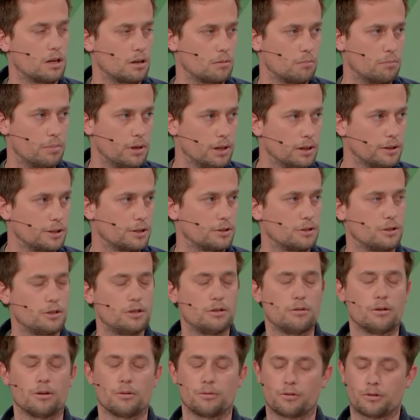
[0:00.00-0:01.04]
uh, billion
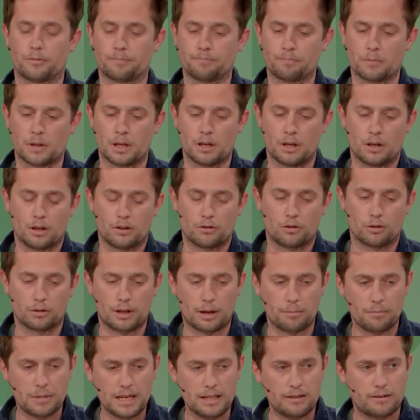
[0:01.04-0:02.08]
euros. So
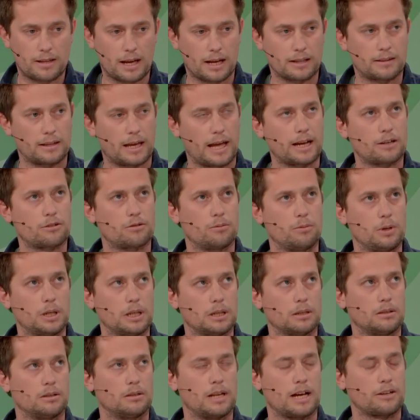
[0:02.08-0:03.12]
that means that
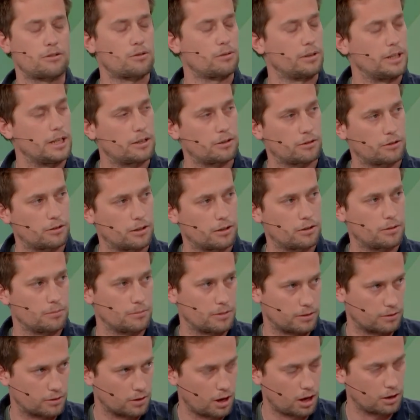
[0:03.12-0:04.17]
actually natural
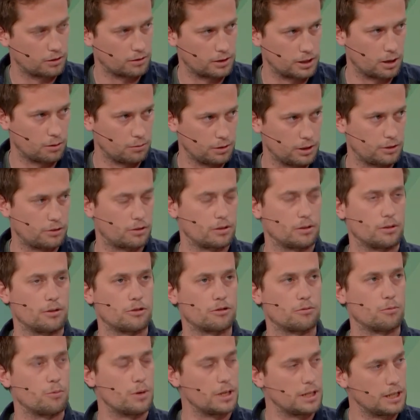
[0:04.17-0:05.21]
ecosystems is not the only
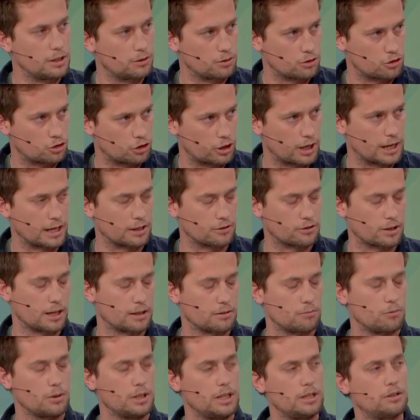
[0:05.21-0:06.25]
solution. We need to change,
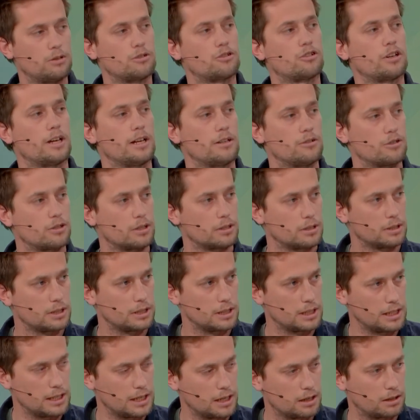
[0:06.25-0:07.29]
and we need to change the
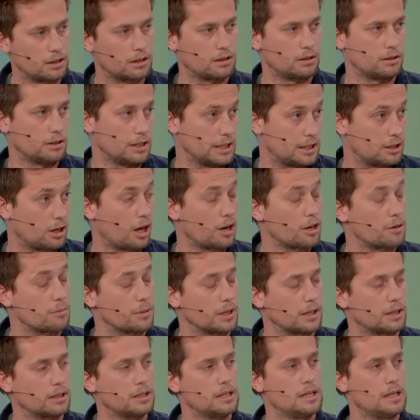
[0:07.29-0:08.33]
uh,
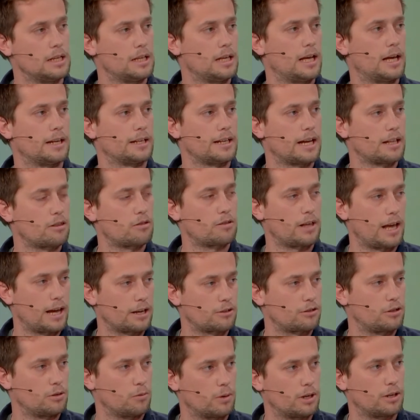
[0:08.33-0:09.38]
economy. And that's
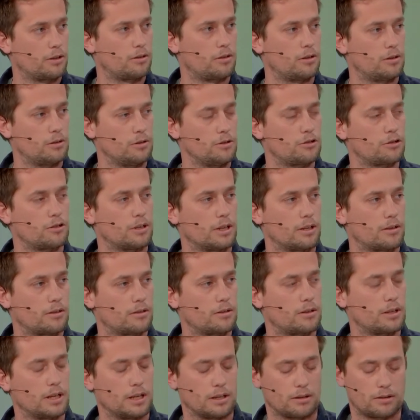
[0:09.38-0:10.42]
actually where the solution
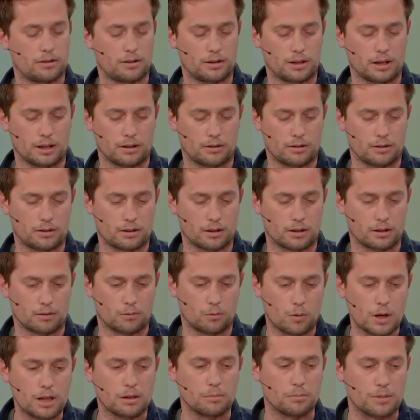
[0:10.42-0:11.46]
is, is, is uh,
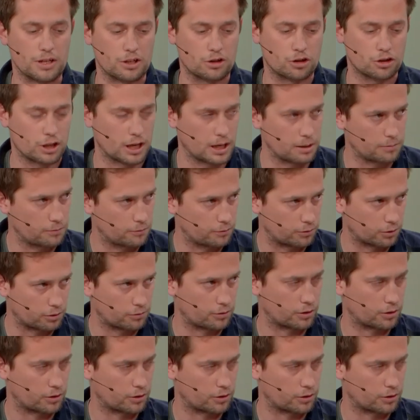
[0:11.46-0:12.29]
will be shaped for,